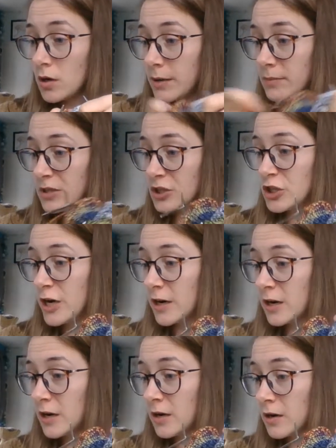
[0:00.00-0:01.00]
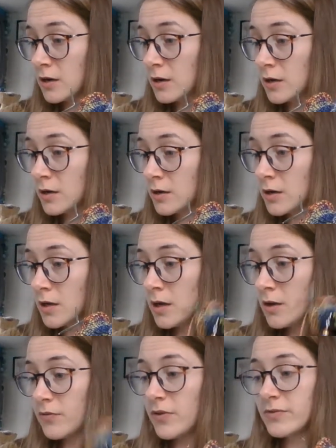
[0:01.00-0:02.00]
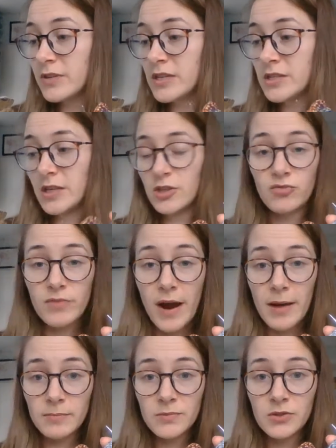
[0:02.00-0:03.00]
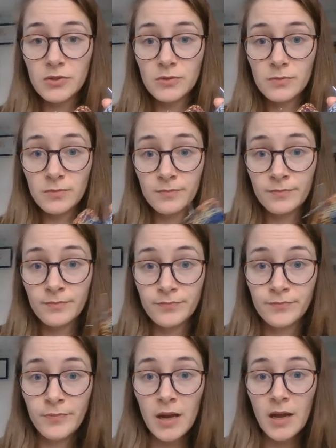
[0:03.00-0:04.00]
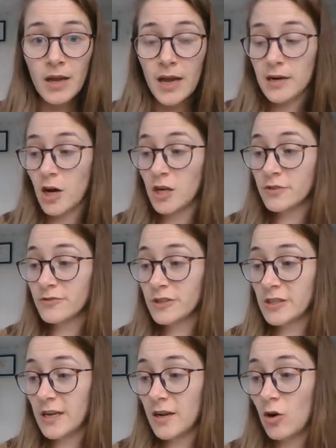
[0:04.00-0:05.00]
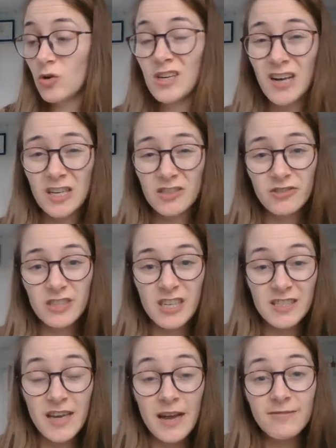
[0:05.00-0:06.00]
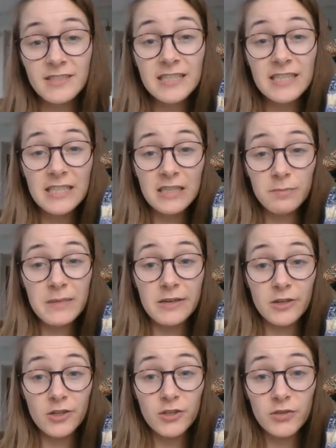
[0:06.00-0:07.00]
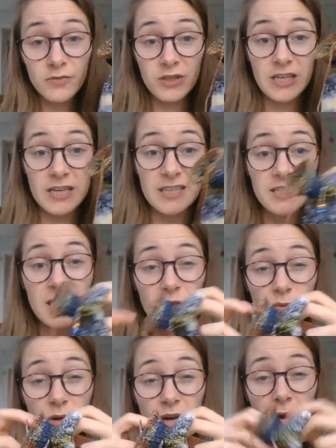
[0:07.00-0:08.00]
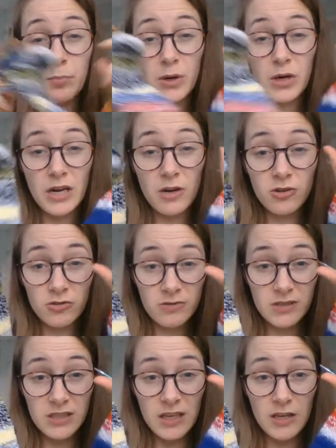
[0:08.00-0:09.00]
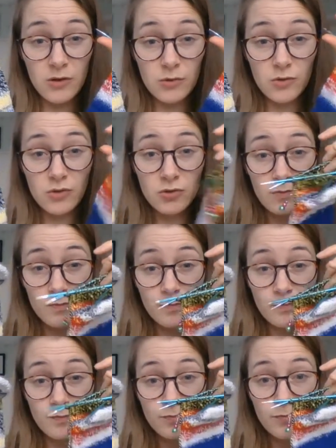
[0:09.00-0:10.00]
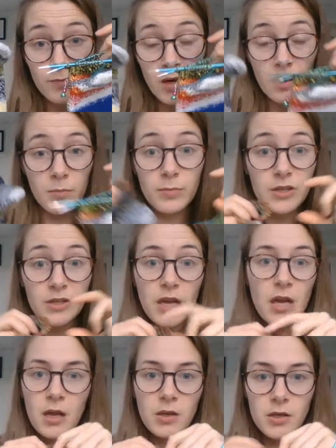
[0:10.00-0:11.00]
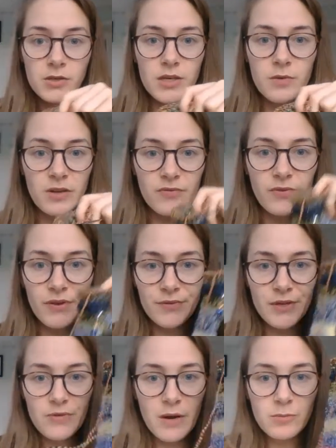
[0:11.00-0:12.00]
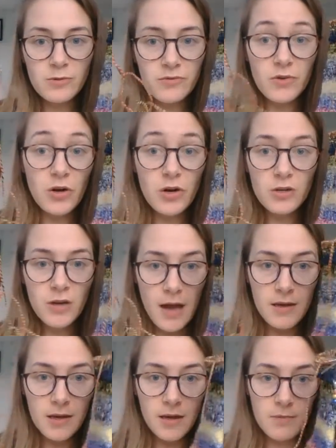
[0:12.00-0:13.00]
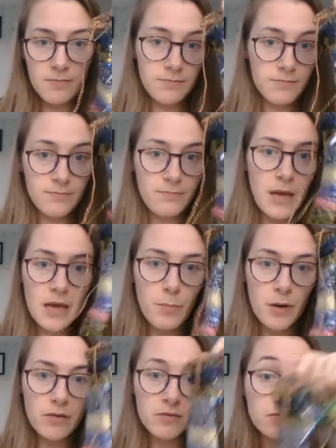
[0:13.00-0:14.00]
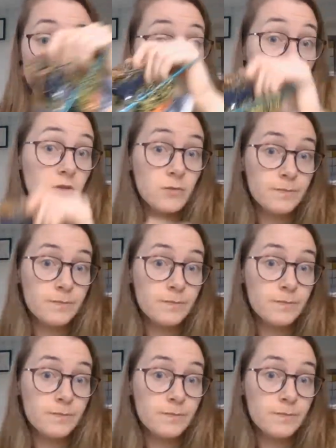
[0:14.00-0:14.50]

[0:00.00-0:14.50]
let me check, 56 grams and only 117 meters for this. That's why I put in contrasting heels. But you see, with 50 grams of yarn, I can make a pair of socks.